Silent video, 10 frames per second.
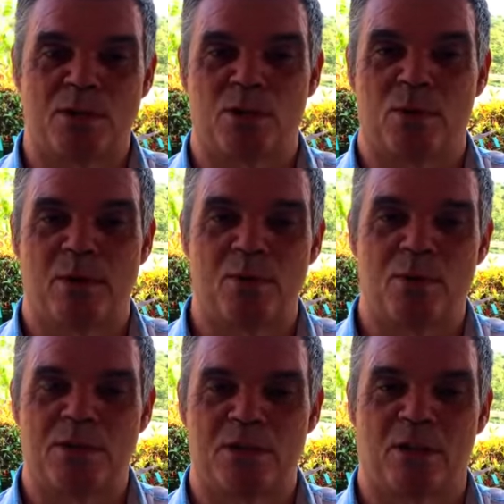So
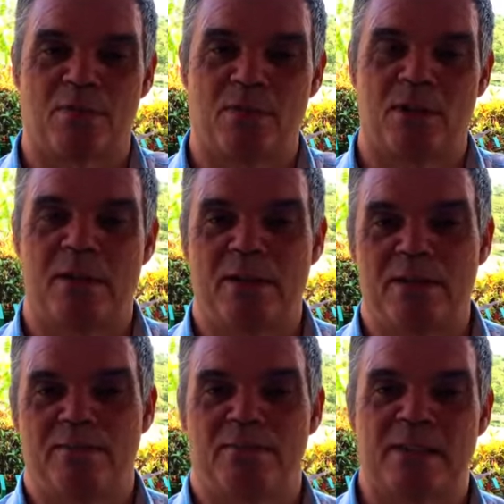we sort of
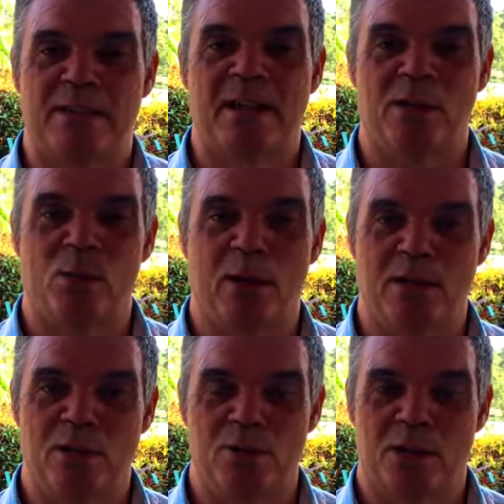steady away
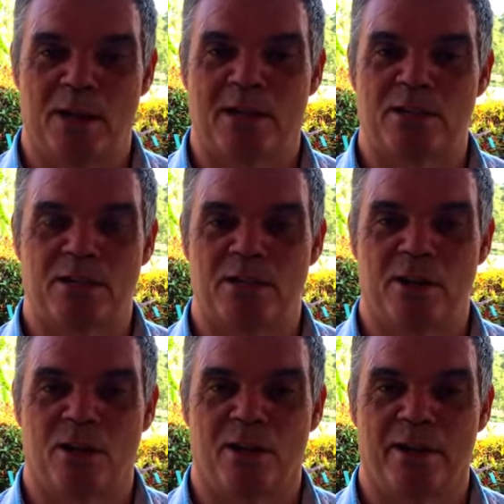using
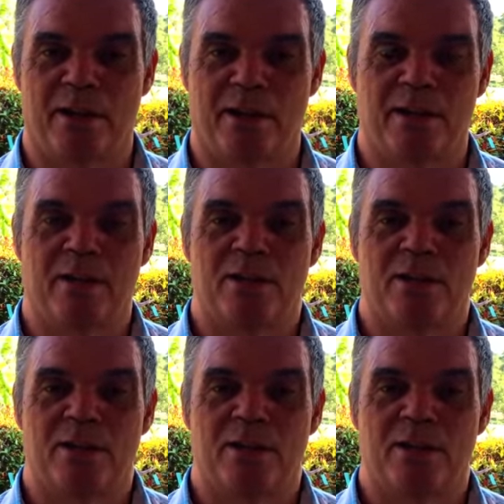electricity all day.